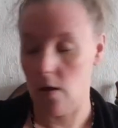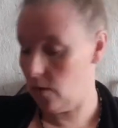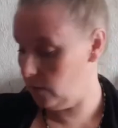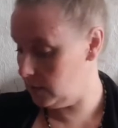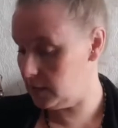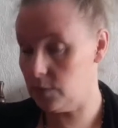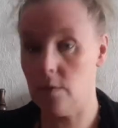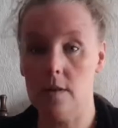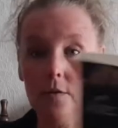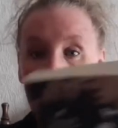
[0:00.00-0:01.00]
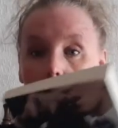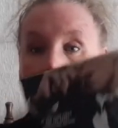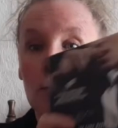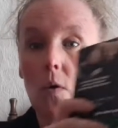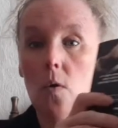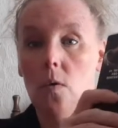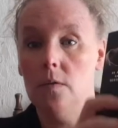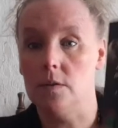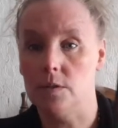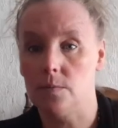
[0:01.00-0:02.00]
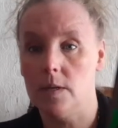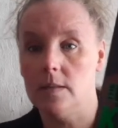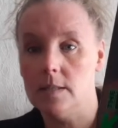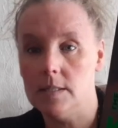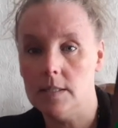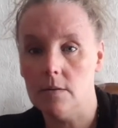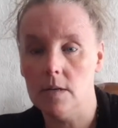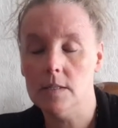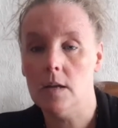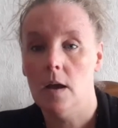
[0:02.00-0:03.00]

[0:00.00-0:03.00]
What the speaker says: Oh, this is one of the Kersley Cole. There's three in this series.